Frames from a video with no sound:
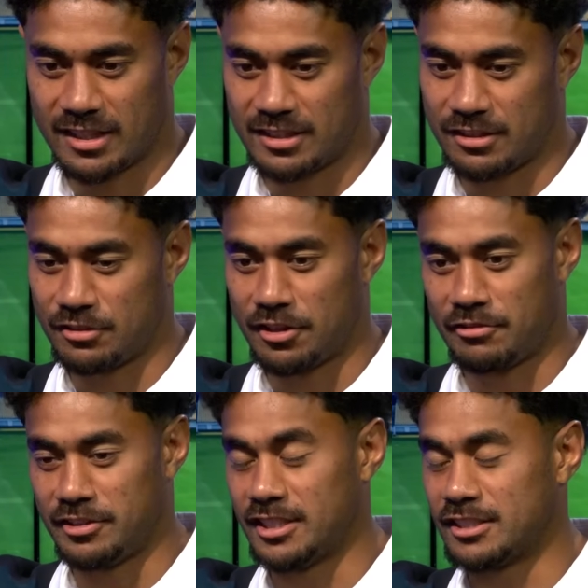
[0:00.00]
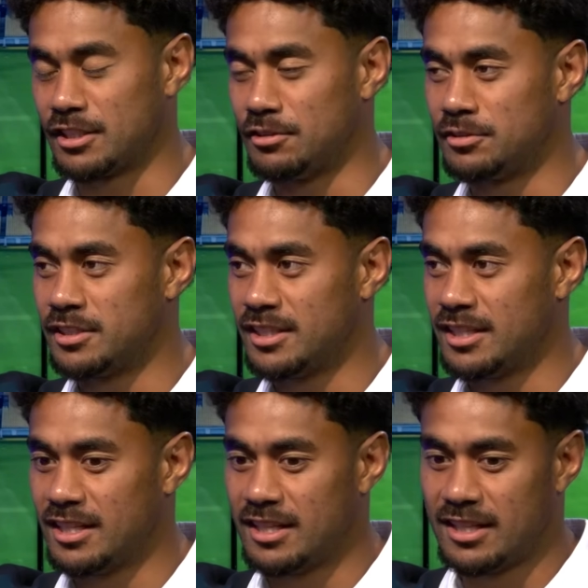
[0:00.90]
She's only 3 days old.
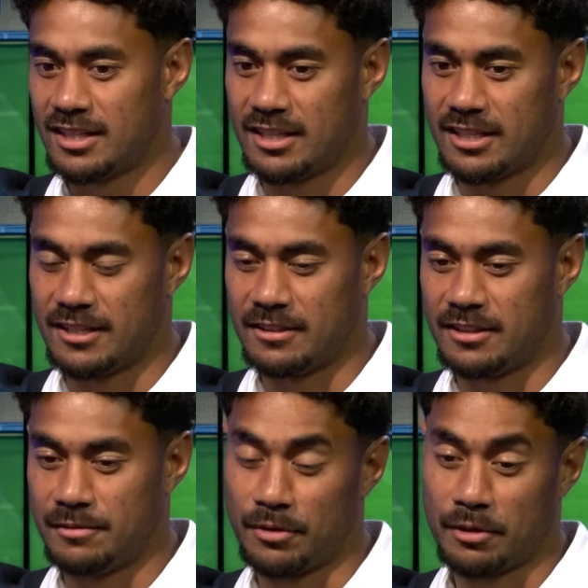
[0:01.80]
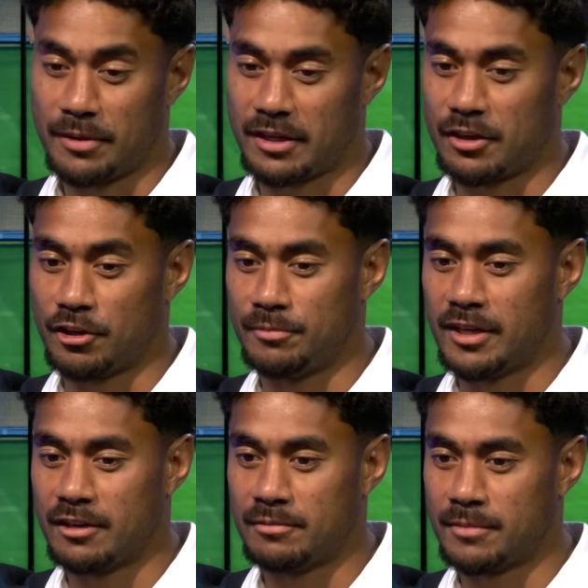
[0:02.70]
They're both back at home
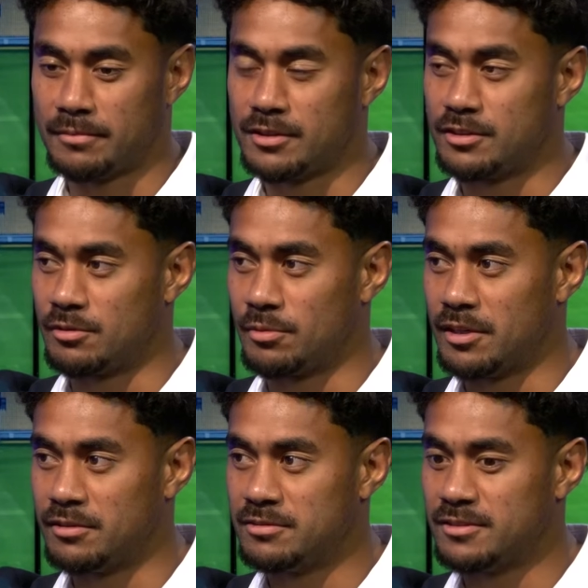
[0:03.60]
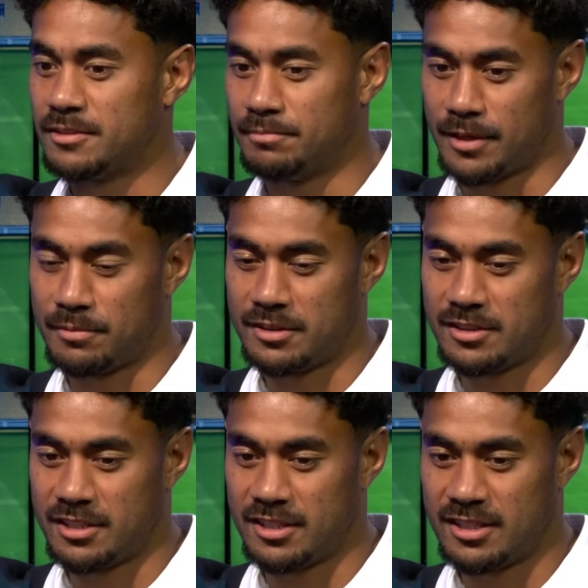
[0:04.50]
now. Mum's doing well, baby's
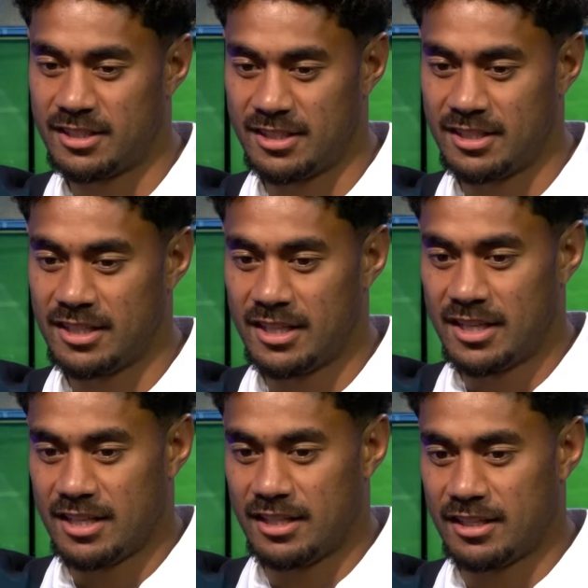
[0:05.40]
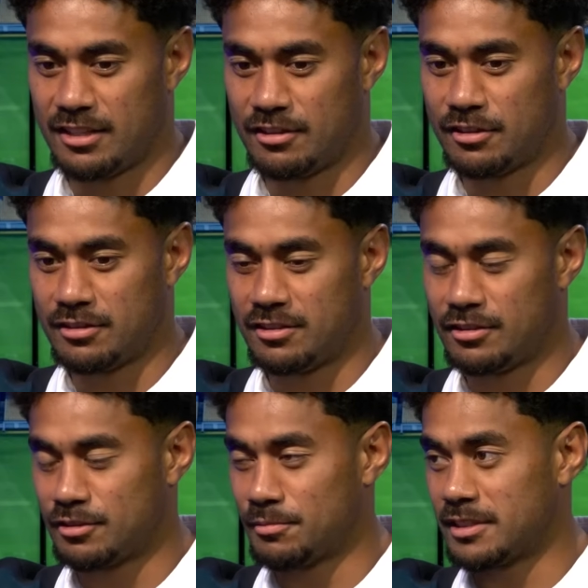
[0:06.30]
there. Yeah, not
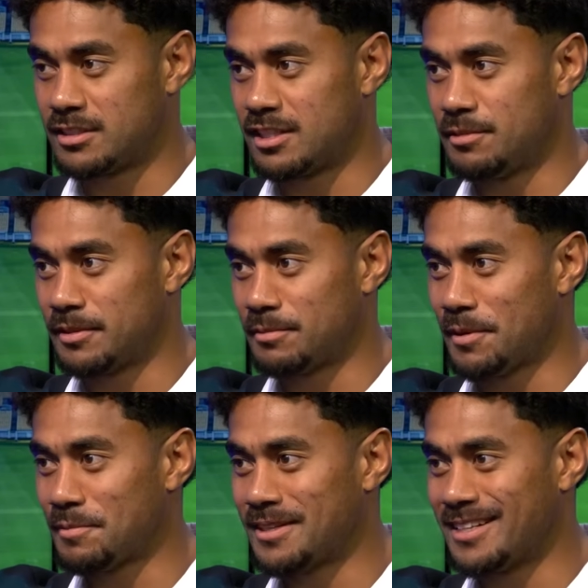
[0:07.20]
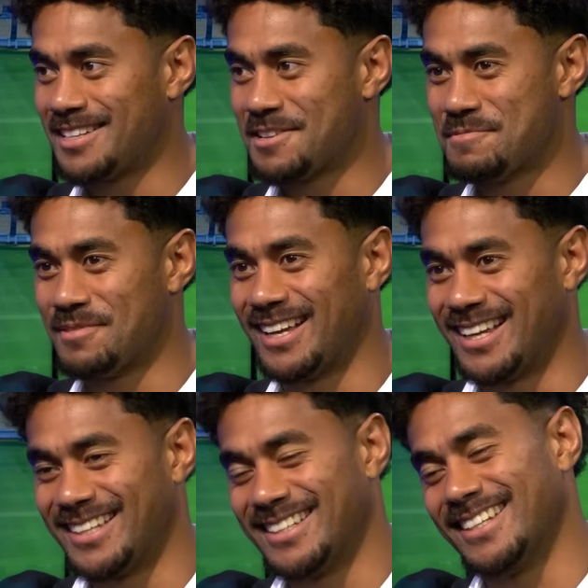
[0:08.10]
so much sleep at the moment,
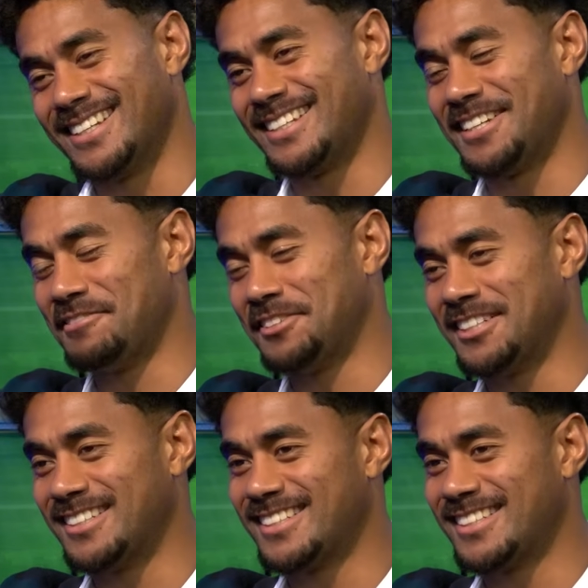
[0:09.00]
but yeah, loving it.